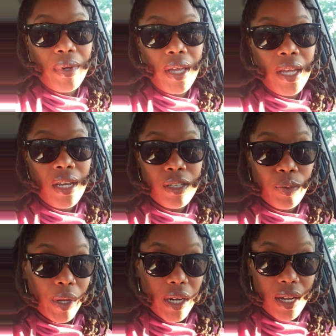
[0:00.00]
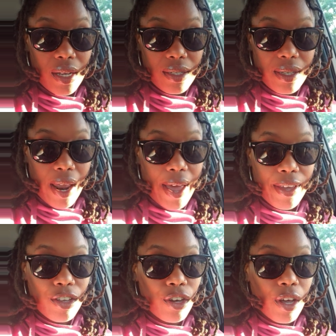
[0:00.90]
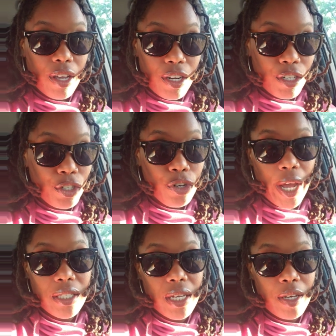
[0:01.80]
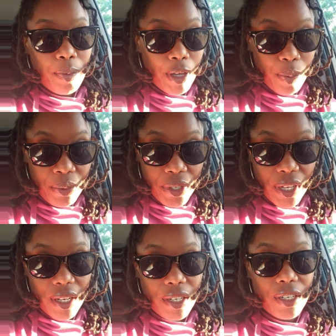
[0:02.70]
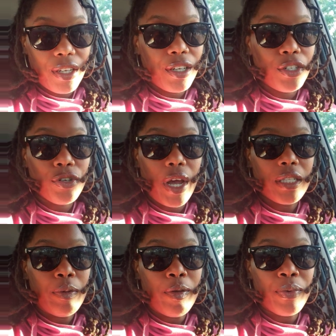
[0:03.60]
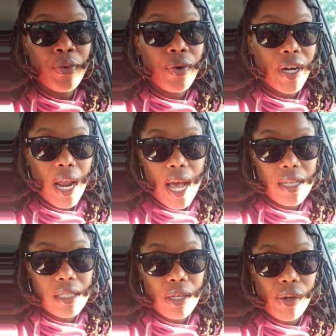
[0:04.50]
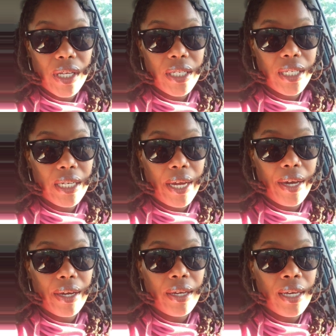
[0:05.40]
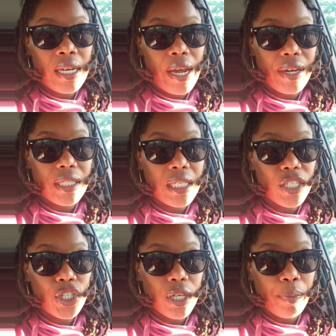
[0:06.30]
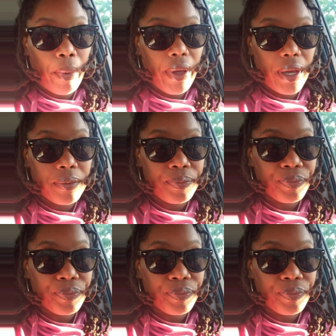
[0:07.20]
it is what it is. Like, you're gonna attract good people, you're gonna attract people who are not so good in their intention. But